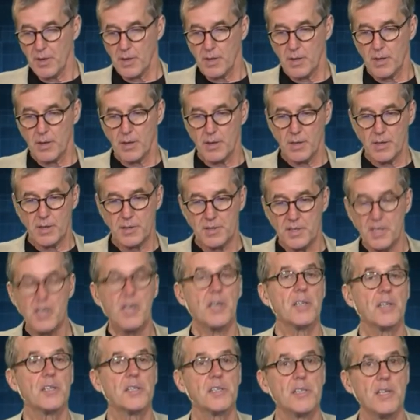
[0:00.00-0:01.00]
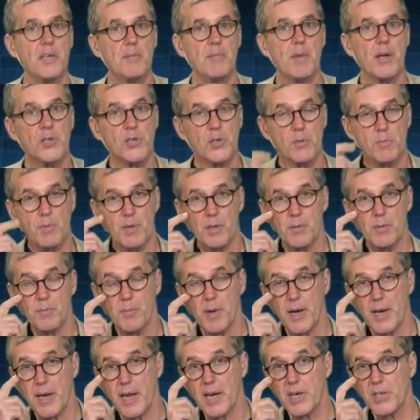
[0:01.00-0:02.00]
DSC measurement
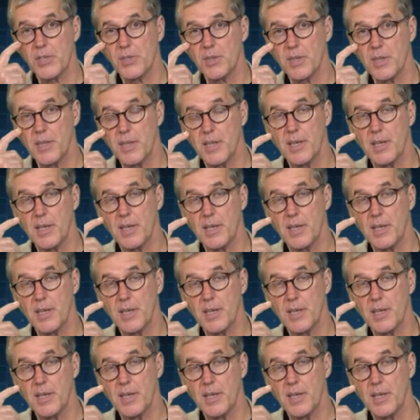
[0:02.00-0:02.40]
might actually